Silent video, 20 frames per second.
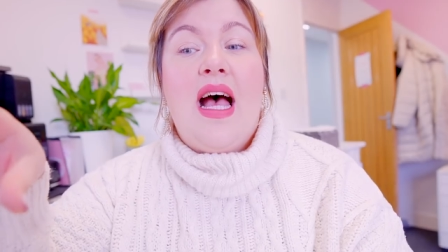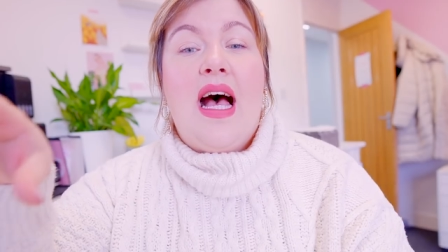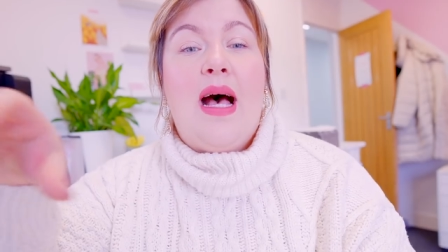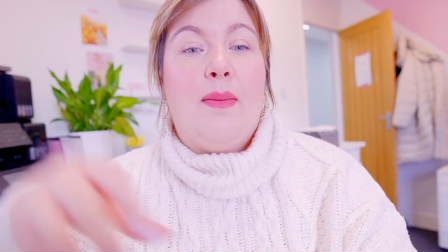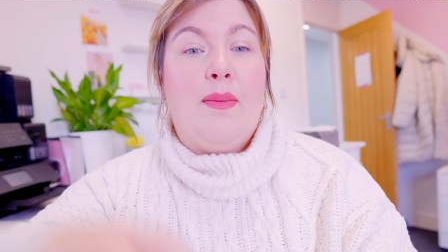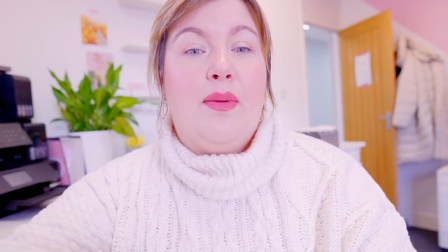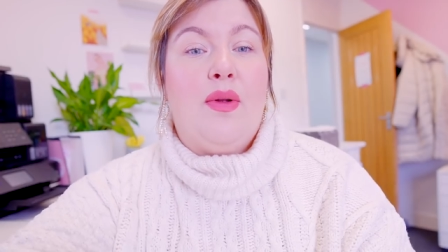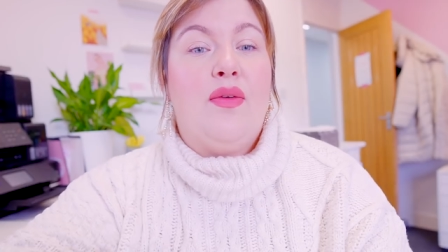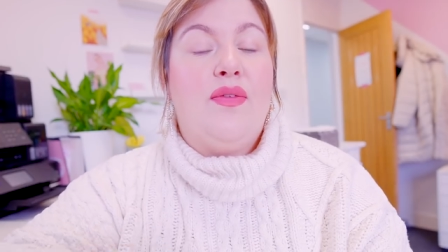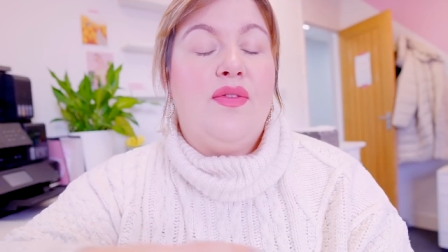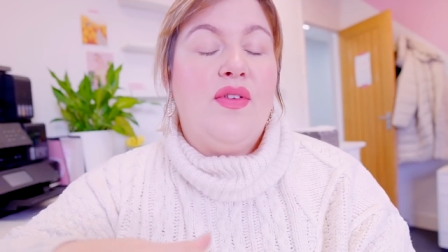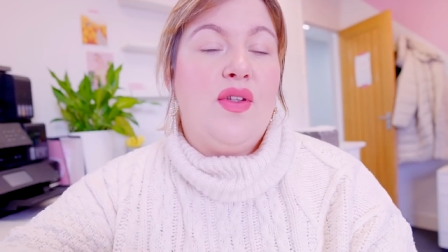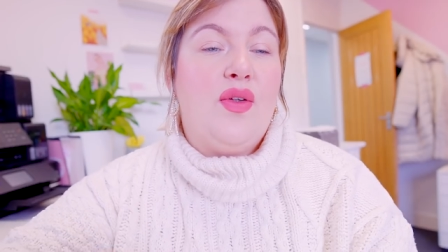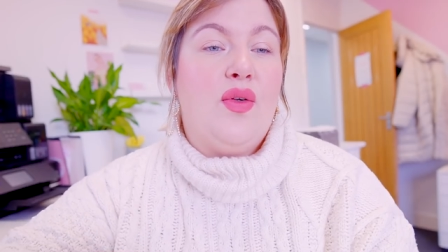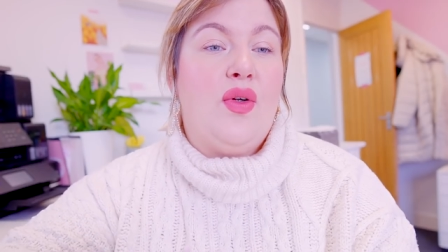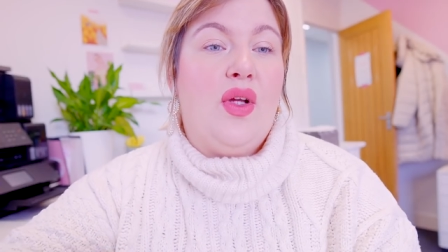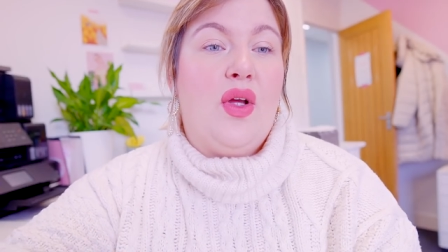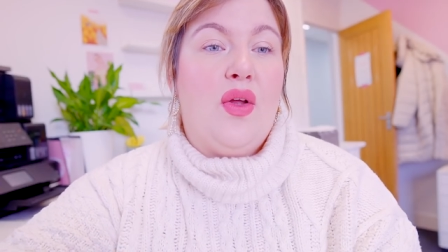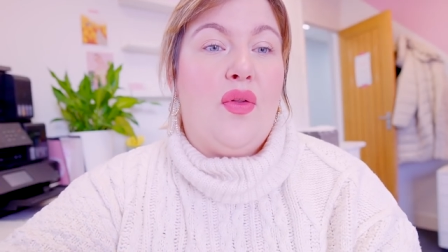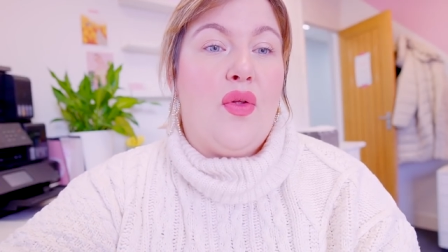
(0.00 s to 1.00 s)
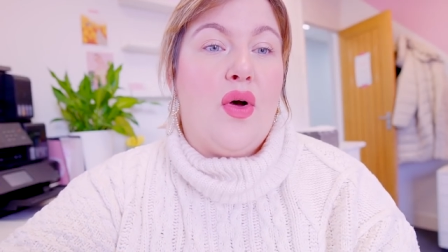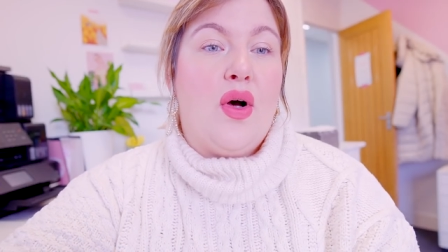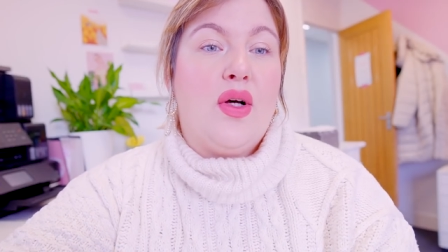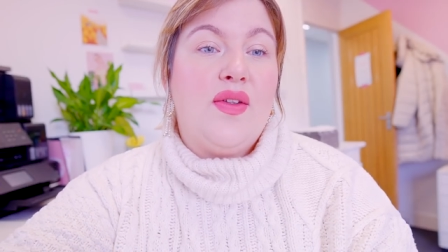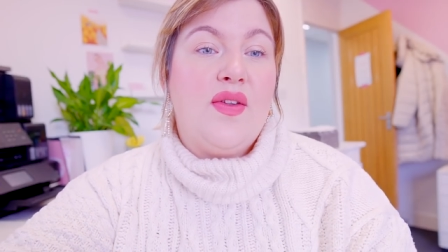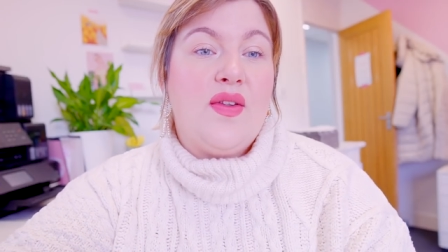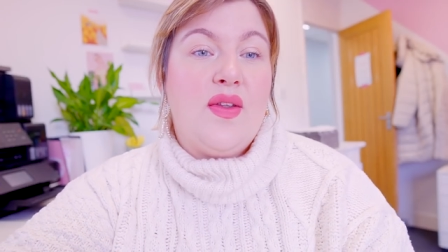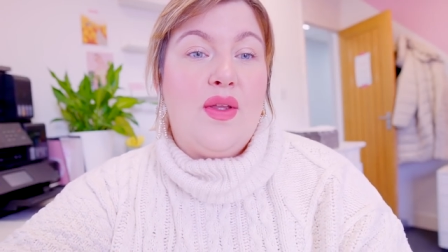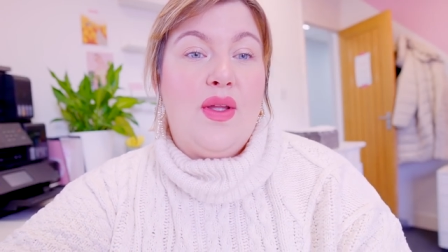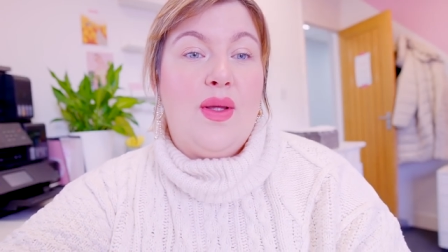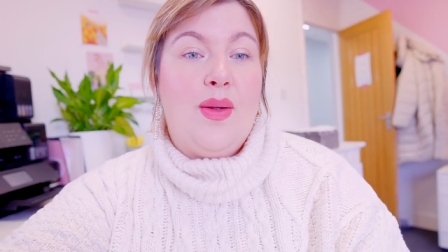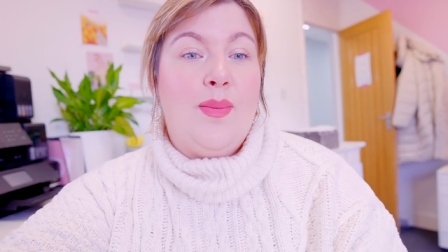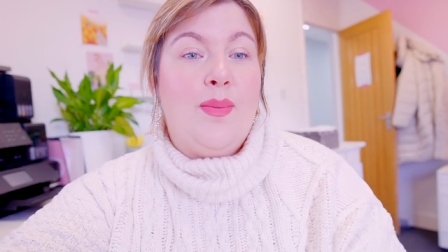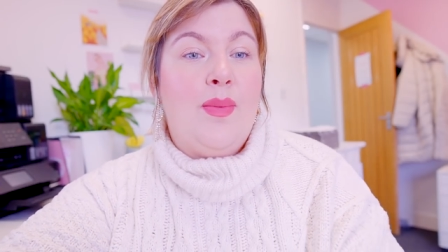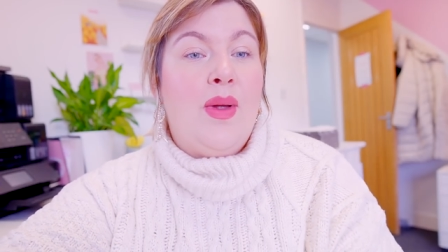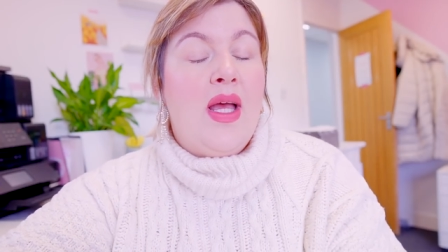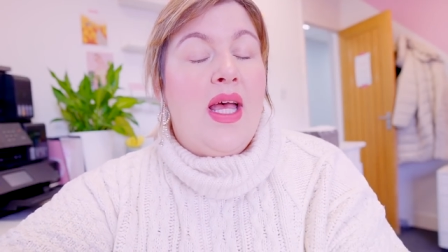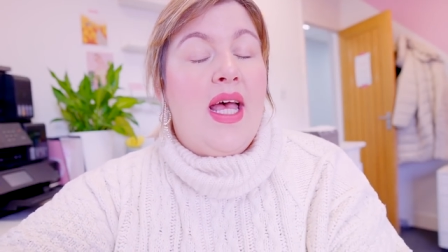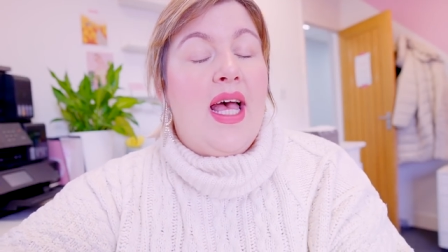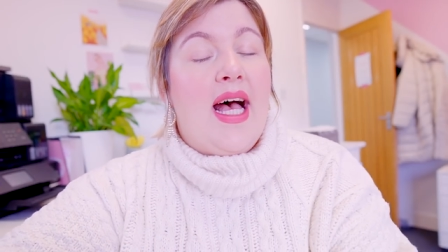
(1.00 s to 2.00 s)
I would love to know your thoughts on
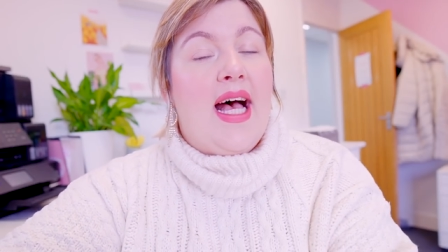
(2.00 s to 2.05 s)
them.